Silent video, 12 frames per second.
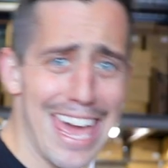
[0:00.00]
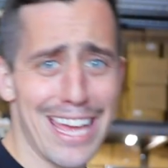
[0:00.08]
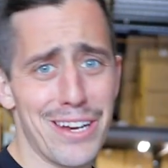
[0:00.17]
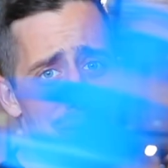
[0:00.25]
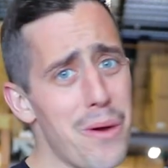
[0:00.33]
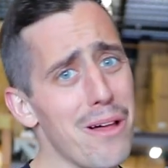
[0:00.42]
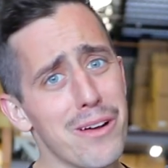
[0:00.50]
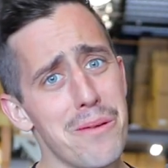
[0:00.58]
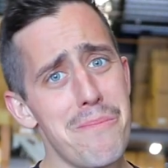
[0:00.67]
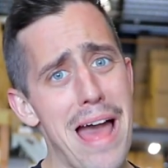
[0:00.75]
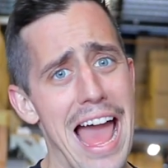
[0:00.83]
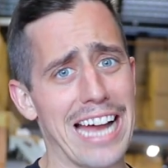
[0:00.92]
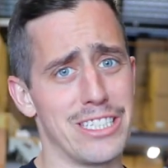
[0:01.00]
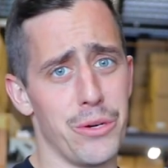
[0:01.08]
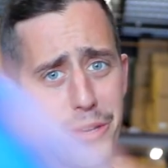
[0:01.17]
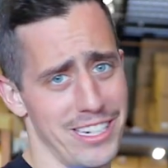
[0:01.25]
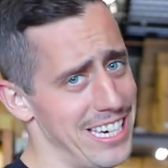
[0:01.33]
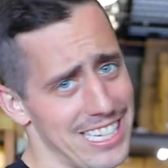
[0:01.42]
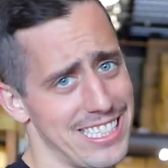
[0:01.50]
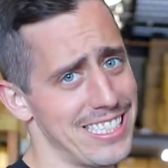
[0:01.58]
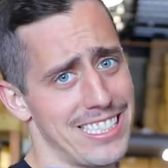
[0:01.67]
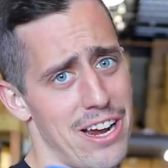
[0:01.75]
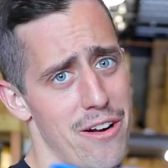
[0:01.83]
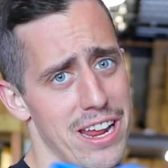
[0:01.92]
And welcome back to
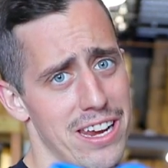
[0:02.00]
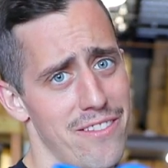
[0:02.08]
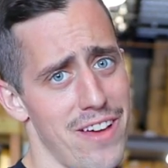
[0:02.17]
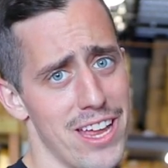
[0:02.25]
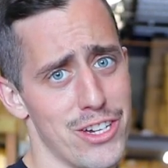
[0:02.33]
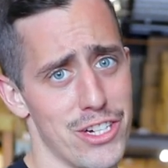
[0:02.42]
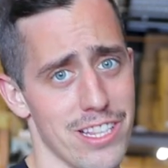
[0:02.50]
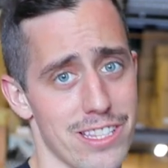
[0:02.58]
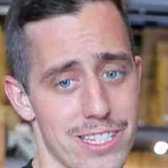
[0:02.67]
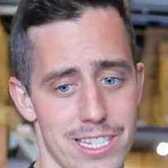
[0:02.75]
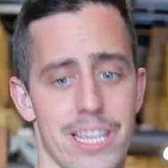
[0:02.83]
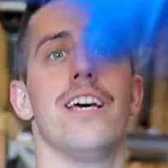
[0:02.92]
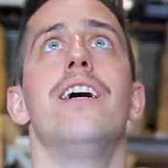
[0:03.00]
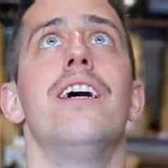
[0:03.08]
Unnecessary Inventions.